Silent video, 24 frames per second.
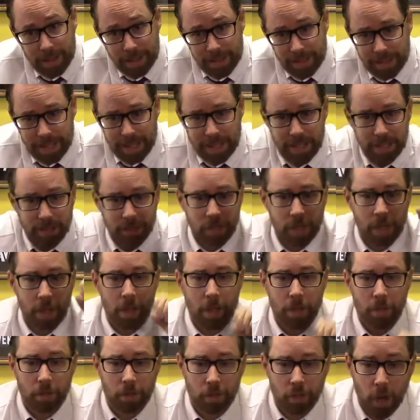these
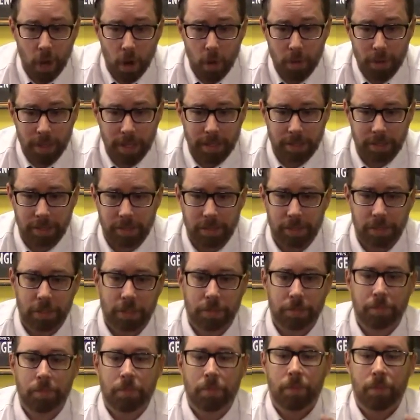tokens.